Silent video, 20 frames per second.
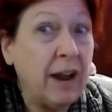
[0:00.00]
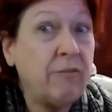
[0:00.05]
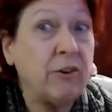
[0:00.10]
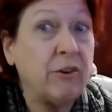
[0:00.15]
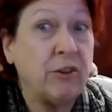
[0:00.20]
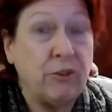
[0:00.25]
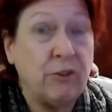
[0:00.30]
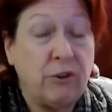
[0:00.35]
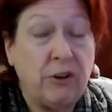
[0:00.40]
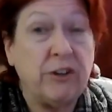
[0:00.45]

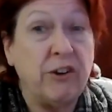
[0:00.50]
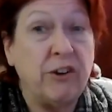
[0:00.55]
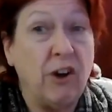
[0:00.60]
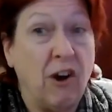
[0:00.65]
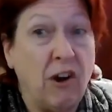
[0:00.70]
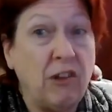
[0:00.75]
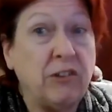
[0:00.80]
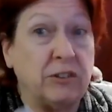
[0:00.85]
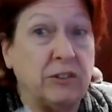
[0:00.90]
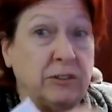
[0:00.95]
or
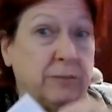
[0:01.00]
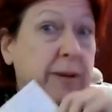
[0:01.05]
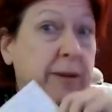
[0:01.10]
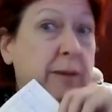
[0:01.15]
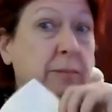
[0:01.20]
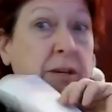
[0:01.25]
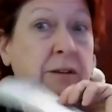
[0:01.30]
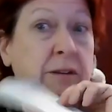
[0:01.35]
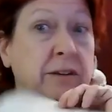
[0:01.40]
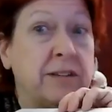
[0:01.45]
$30
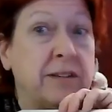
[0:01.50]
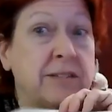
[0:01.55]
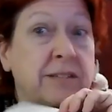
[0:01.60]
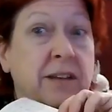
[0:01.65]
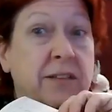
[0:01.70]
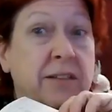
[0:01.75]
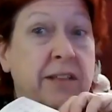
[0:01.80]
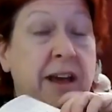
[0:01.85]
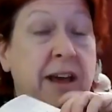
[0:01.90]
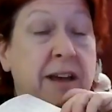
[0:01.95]
maybe to
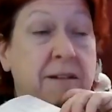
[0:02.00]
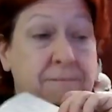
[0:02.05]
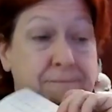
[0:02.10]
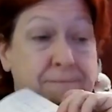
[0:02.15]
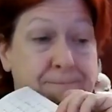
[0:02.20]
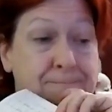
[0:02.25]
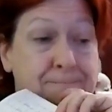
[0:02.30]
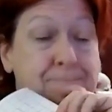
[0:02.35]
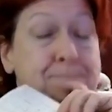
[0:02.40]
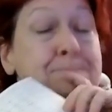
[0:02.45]
sell that.
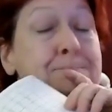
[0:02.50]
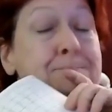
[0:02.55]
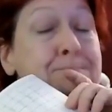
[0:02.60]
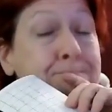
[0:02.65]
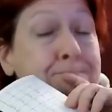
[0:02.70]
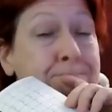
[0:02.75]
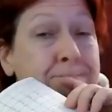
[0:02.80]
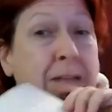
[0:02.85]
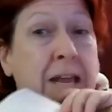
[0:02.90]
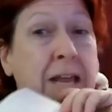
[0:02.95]

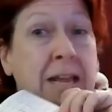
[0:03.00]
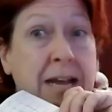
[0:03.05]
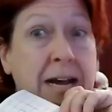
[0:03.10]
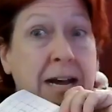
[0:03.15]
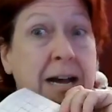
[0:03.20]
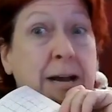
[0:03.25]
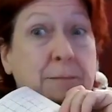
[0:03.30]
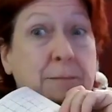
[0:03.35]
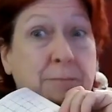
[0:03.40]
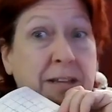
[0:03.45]

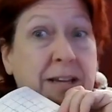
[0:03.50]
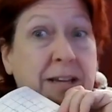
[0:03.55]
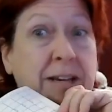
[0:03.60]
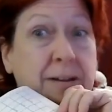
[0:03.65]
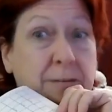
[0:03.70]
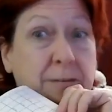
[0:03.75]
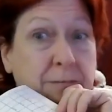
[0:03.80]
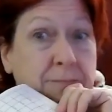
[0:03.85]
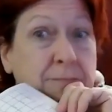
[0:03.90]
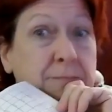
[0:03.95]
I'm
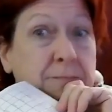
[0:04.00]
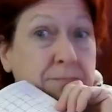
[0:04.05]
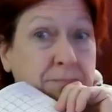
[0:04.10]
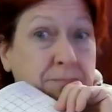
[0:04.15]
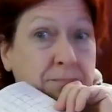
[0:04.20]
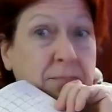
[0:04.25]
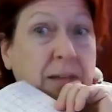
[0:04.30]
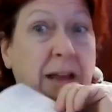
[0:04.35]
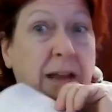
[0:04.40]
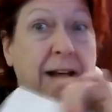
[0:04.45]
thinking.
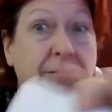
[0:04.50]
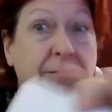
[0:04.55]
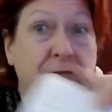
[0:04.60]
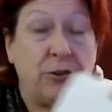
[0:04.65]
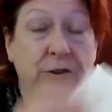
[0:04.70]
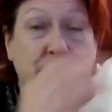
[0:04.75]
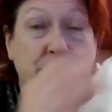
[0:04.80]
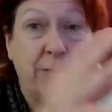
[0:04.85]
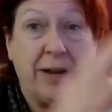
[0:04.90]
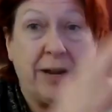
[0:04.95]

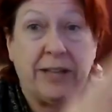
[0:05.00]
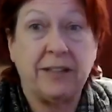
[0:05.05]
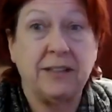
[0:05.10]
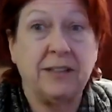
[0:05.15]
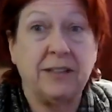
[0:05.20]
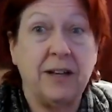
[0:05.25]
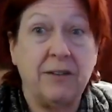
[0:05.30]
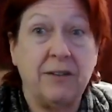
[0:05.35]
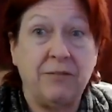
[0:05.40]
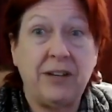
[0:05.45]
After you make the
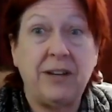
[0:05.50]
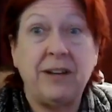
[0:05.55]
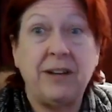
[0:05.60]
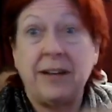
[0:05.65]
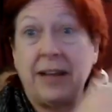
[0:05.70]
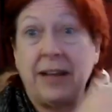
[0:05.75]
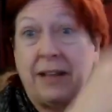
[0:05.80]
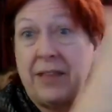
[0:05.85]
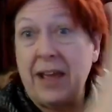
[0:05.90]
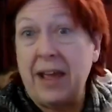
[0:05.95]
lovey
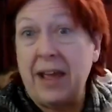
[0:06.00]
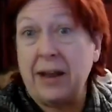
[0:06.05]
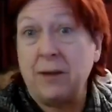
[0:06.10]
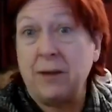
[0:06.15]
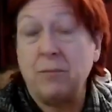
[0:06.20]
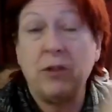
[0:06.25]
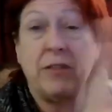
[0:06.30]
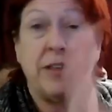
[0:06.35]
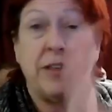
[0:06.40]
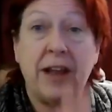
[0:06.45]
and the
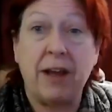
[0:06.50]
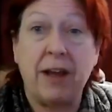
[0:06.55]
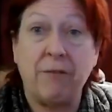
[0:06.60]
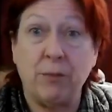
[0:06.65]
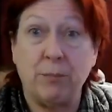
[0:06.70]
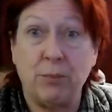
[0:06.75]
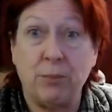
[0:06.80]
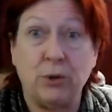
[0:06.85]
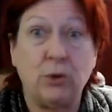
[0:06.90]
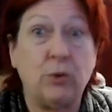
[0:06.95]
animal and then have
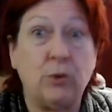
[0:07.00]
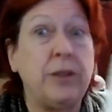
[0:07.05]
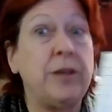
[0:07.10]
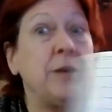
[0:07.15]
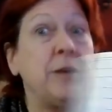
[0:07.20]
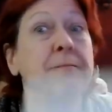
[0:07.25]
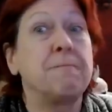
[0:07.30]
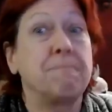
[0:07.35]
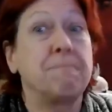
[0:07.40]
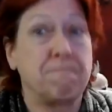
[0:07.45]
the book with
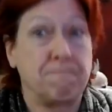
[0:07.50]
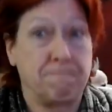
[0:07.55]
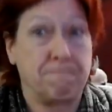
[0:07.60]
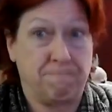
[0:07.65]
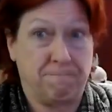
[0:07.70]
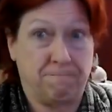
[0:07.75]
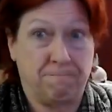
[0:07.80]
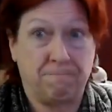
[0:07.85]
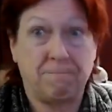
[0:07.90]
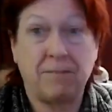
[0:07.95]
it,
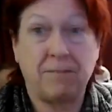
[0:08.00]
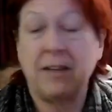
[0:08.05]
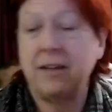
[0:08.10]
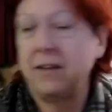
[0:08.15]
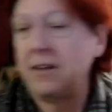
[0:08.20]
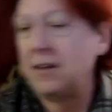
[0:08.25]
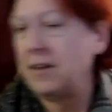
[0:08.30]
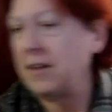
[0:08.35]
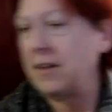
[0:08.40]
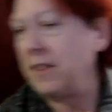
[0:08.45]

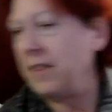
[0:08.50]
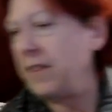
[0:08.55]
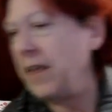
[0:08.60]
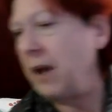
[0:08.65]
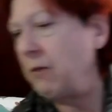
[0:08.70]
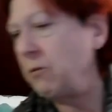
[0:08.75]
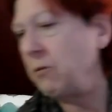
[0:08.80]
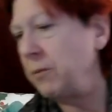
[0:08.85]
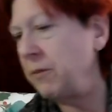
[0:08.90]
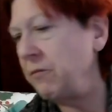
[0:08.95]

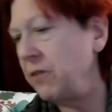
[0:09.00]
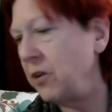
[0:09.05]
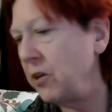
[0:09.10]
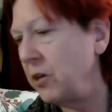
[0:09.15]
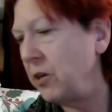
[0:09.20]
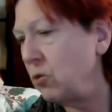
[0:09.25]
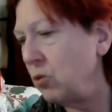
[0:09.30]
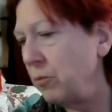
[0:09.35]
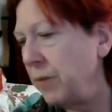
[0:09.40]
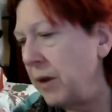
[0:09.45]
that would be
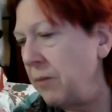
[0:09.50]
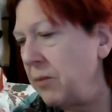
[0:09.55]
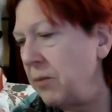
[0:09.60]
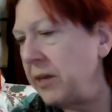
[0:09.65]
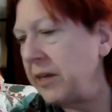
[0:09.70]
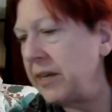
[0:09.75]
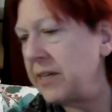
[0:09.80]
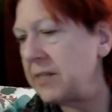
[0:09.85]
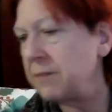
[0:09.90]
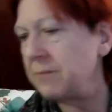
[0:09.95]
very cool.
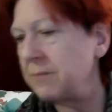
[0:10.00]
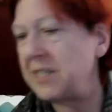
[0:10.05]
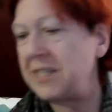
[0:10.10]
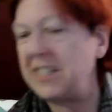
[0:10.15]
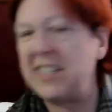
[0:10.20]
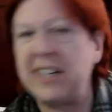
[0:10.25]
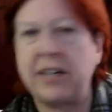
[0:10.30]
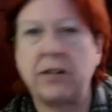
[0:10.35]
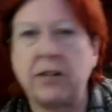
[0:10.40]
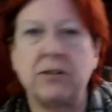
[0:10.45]
Maybe get some
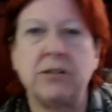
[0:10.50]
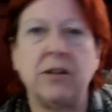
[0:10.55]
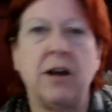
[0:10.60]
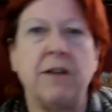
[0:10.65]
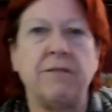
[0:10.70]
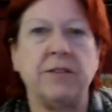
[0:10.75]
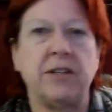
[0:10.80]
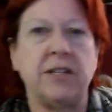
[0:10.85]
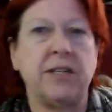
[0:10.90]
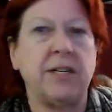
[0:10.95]
stickers
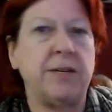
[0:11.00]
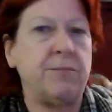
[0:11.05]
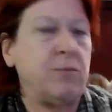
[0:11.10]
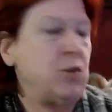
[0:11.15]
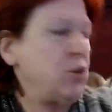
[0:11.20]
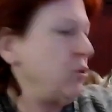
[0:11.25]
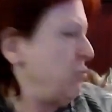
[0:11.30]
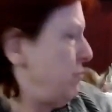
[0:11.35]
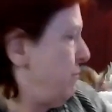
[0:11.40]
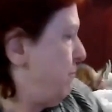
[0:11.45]
off of
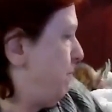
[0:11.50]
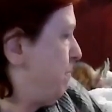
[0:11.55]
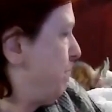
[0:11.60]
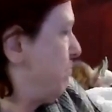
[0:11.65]
Temu.